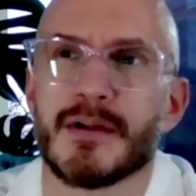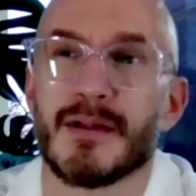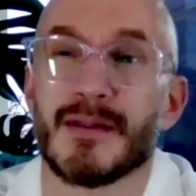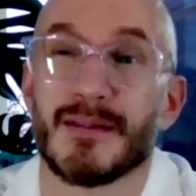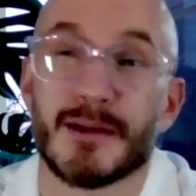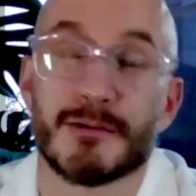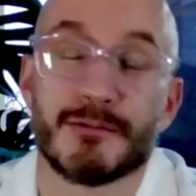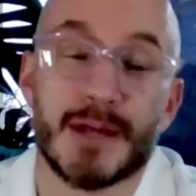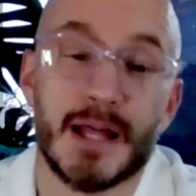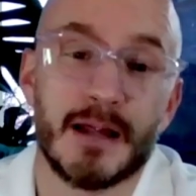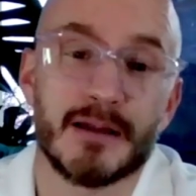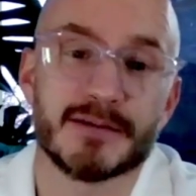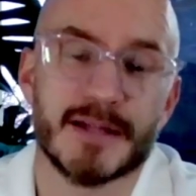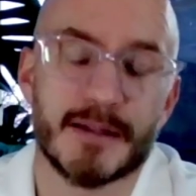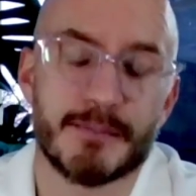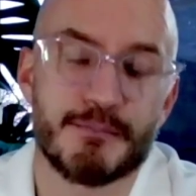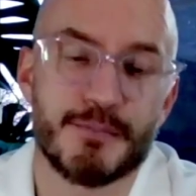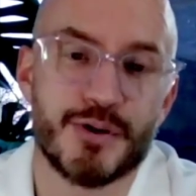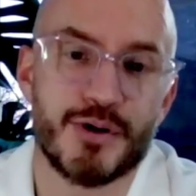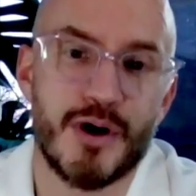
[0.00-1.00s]
The reality is
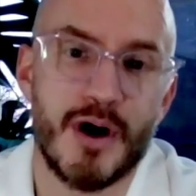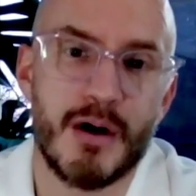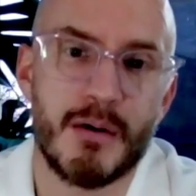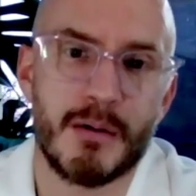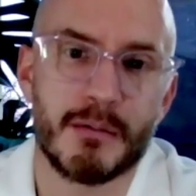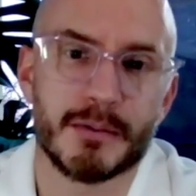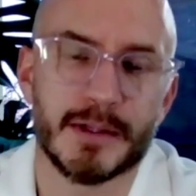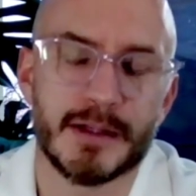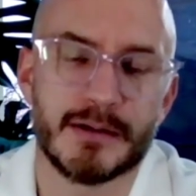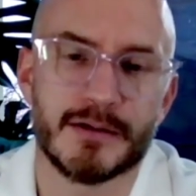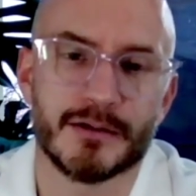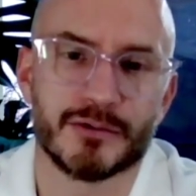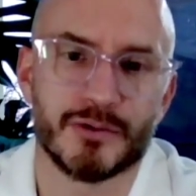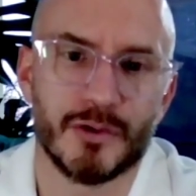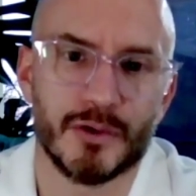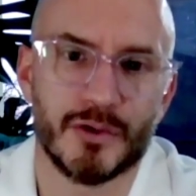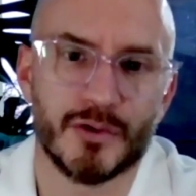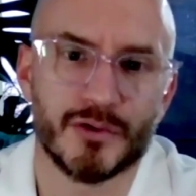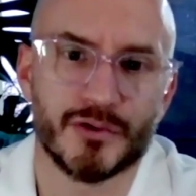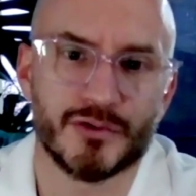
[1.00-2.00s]
that probably the
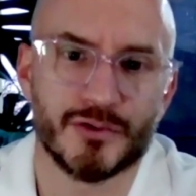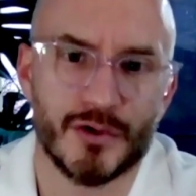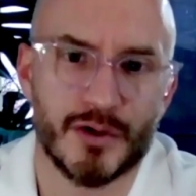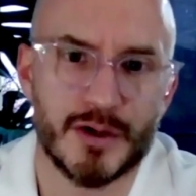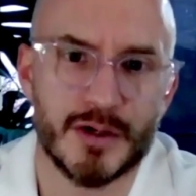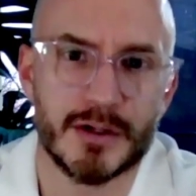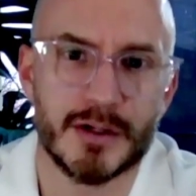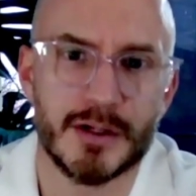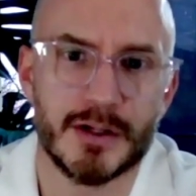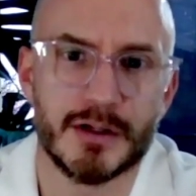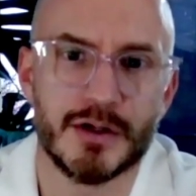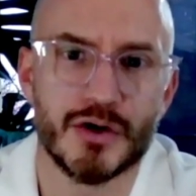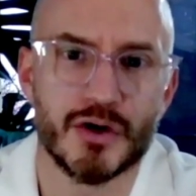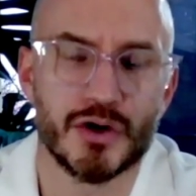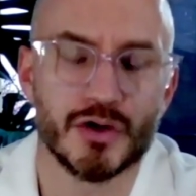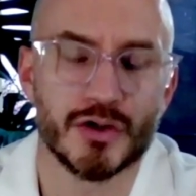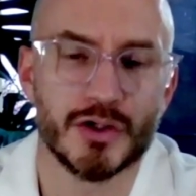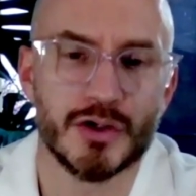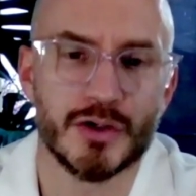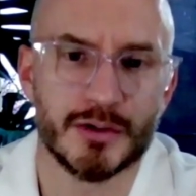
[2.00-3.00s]
scoliosis started
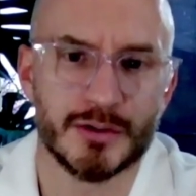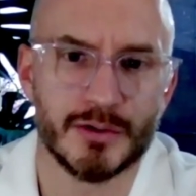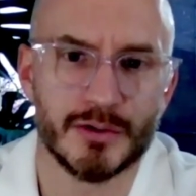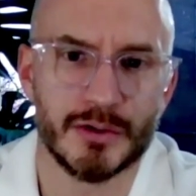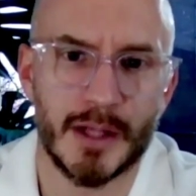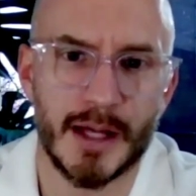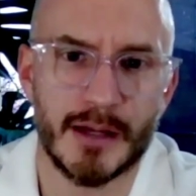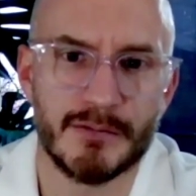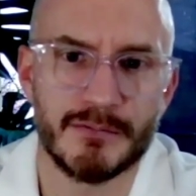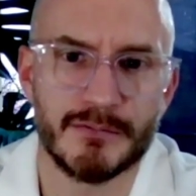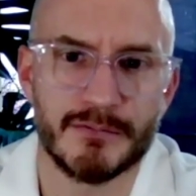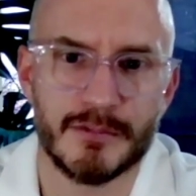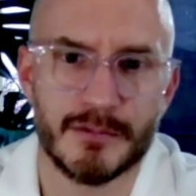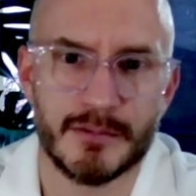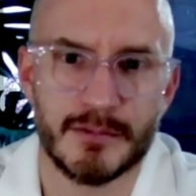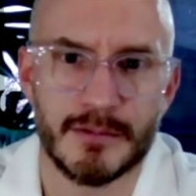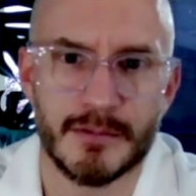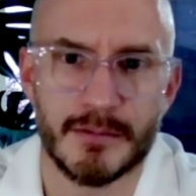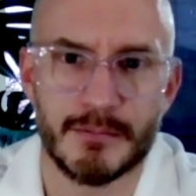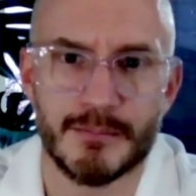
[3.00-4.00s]
earlier in their life,
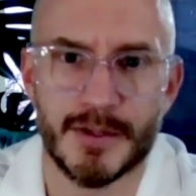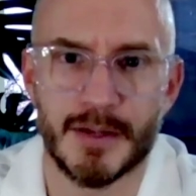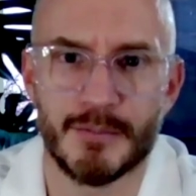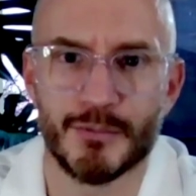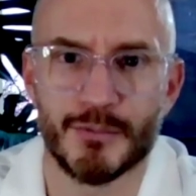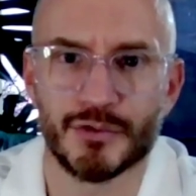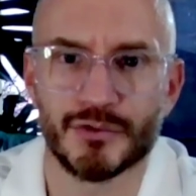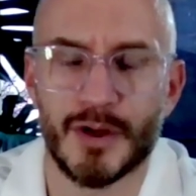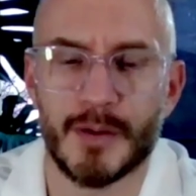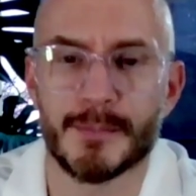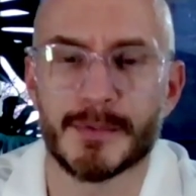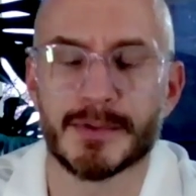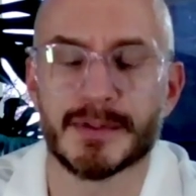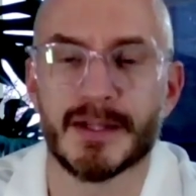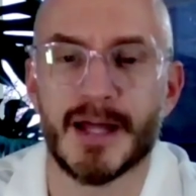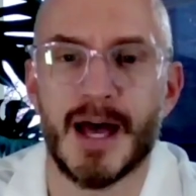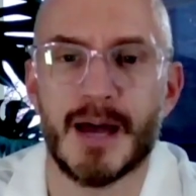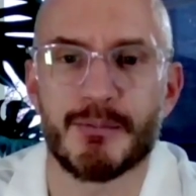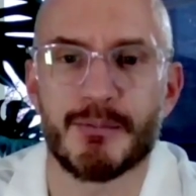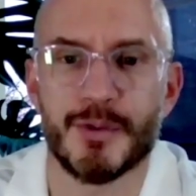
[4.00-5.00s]
but the most common
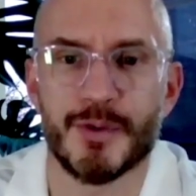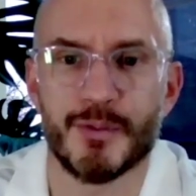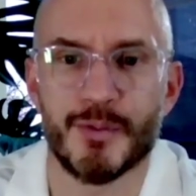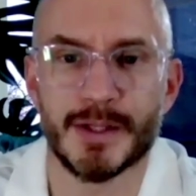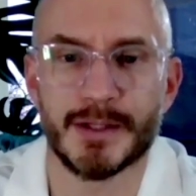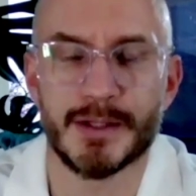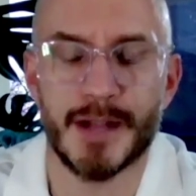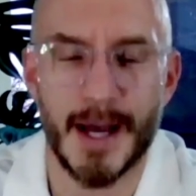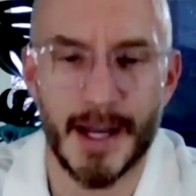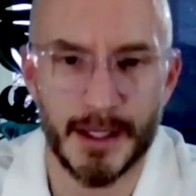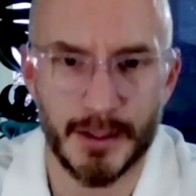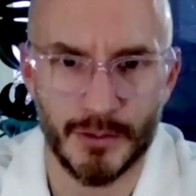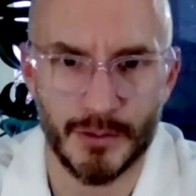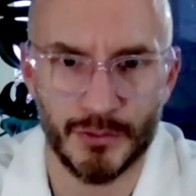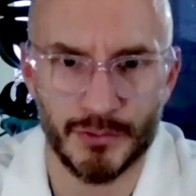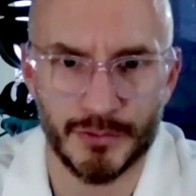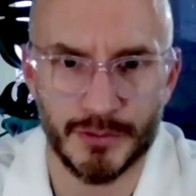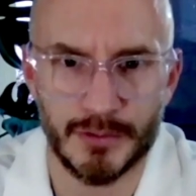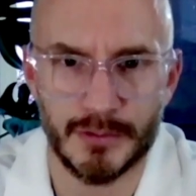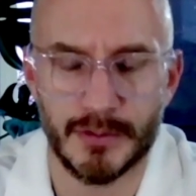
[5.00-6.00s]
time when we
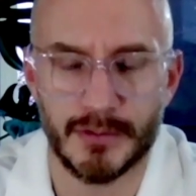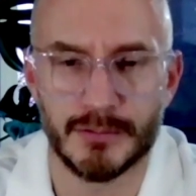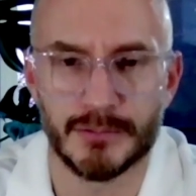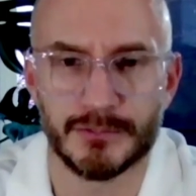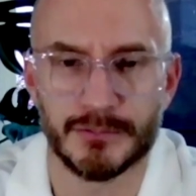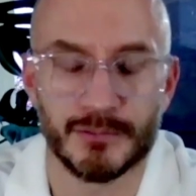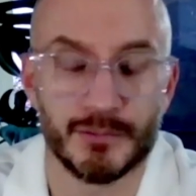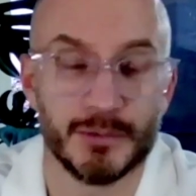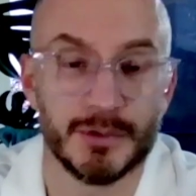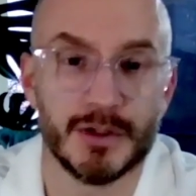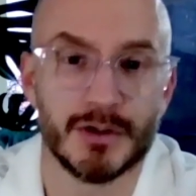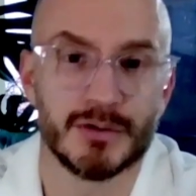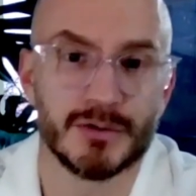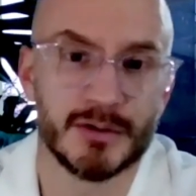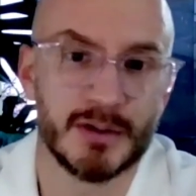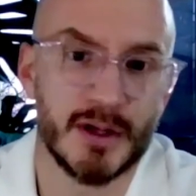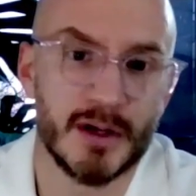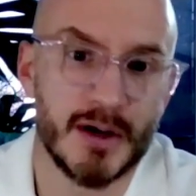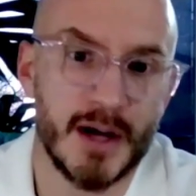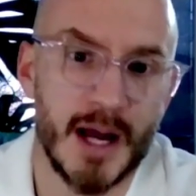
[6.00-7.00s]
diagnose it is when they're in
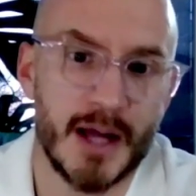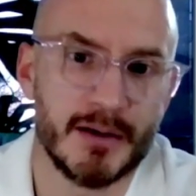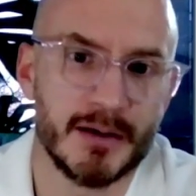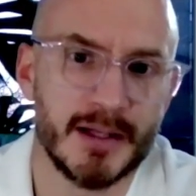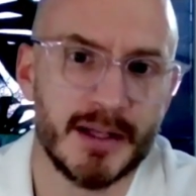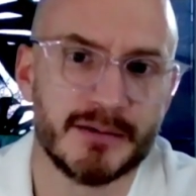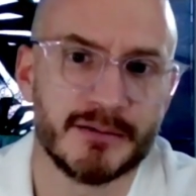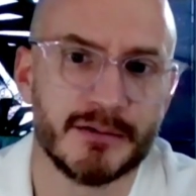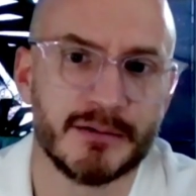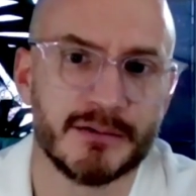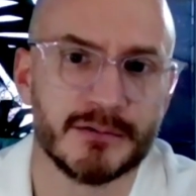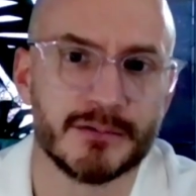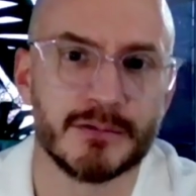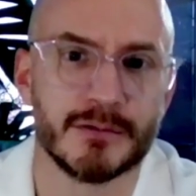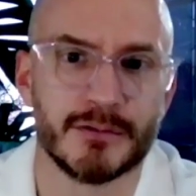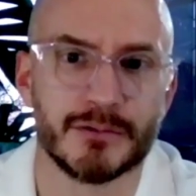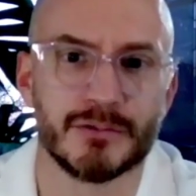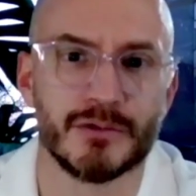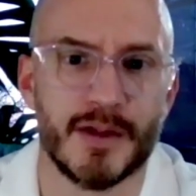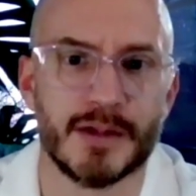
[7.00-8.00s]
their adolescence.
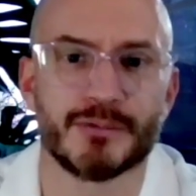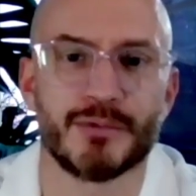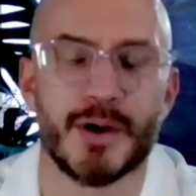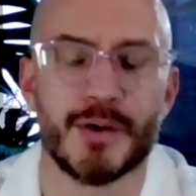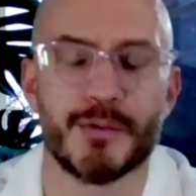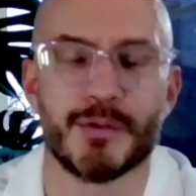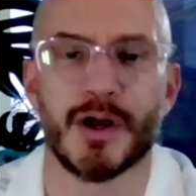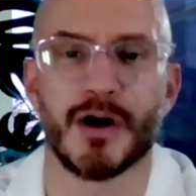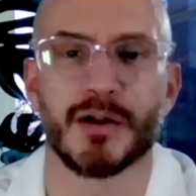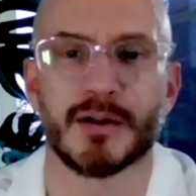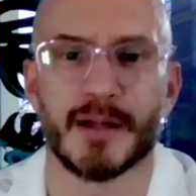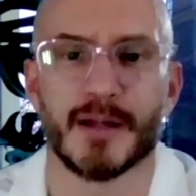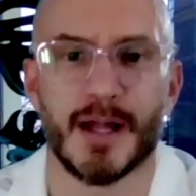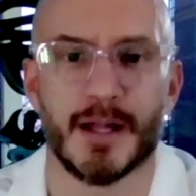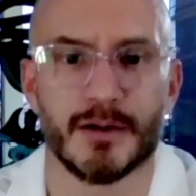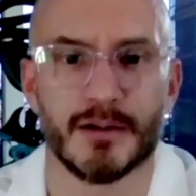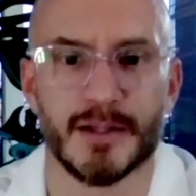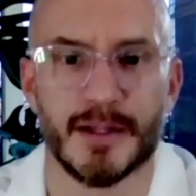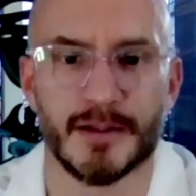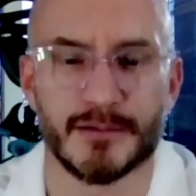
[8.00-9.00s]
So that's why we call it
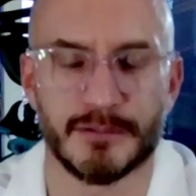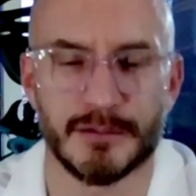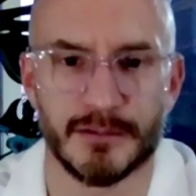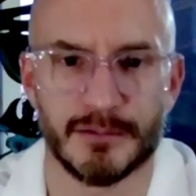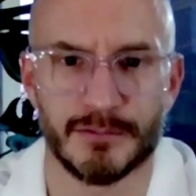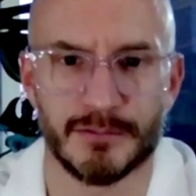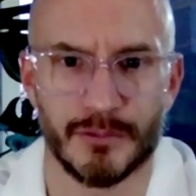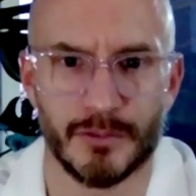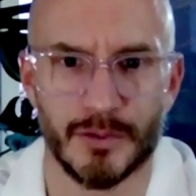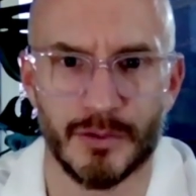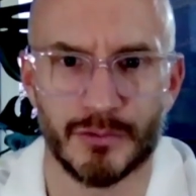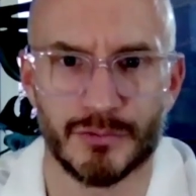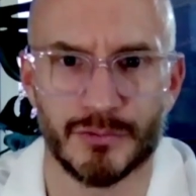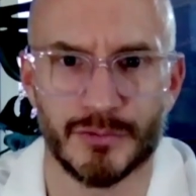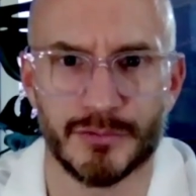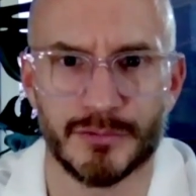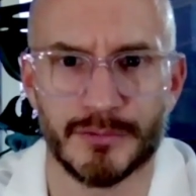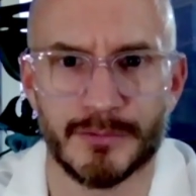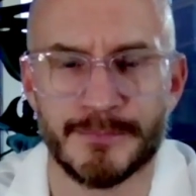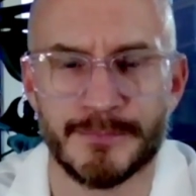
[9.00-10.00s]
adolescent
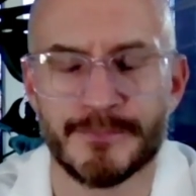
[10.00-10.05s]
scoliosis.